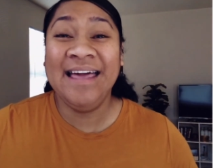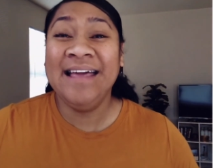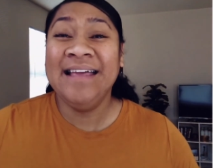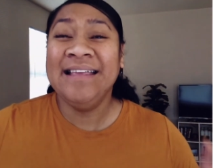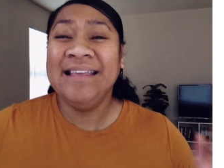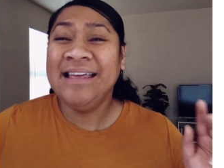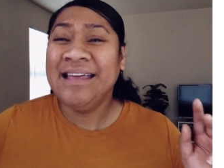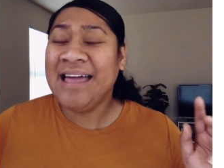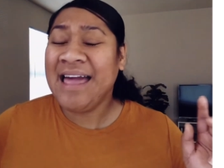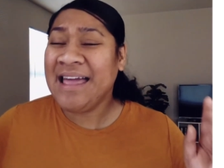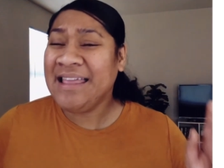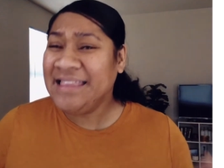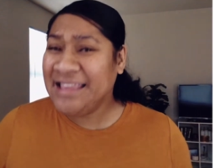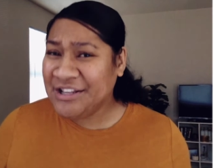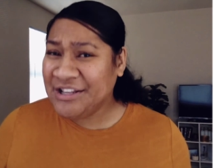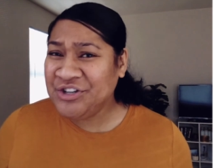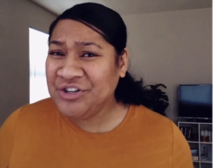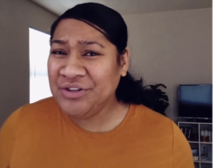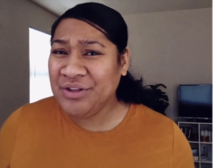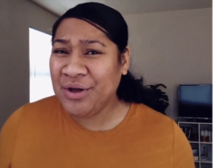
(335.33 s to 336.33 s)
And did you
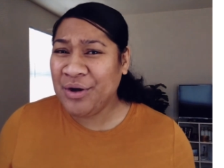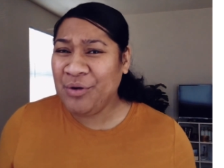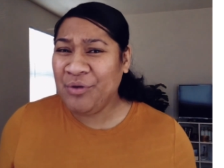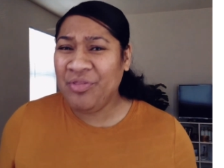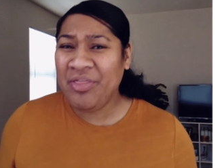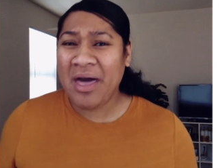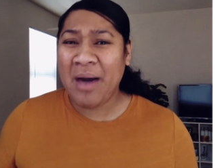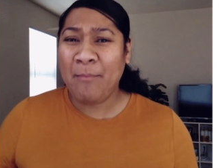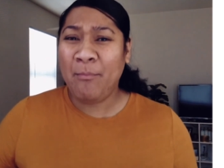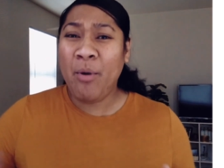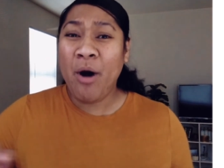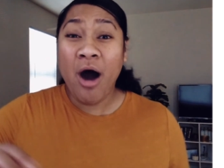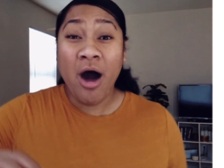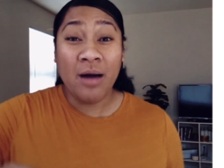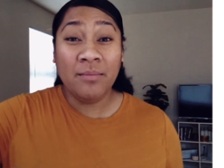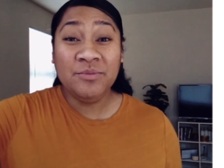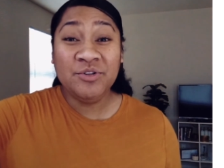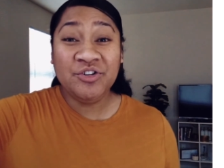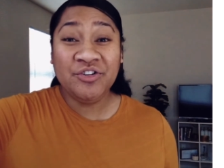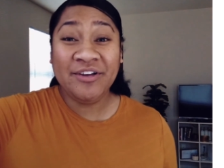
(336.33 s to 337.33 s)
know that palm
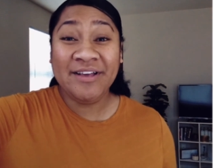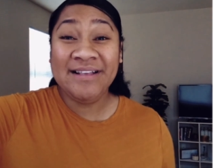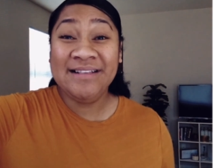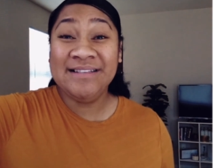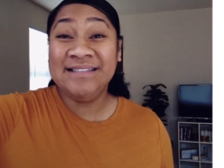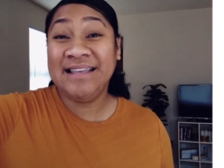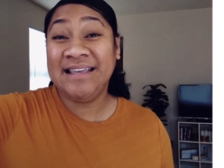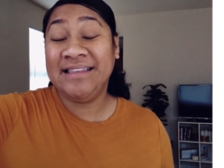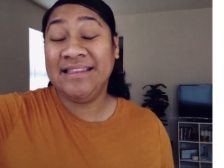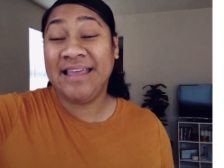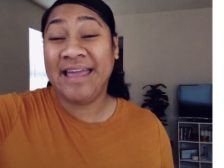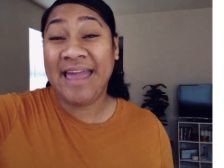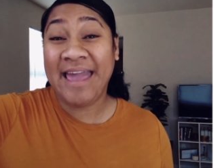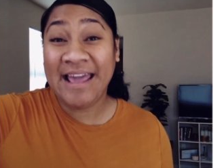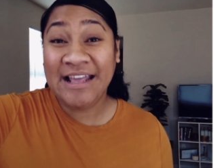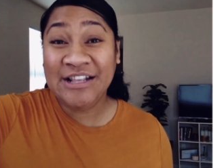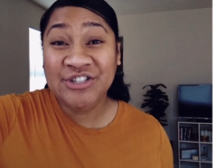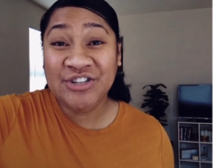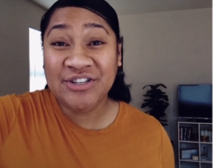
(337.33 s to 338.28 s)
trees in the ancient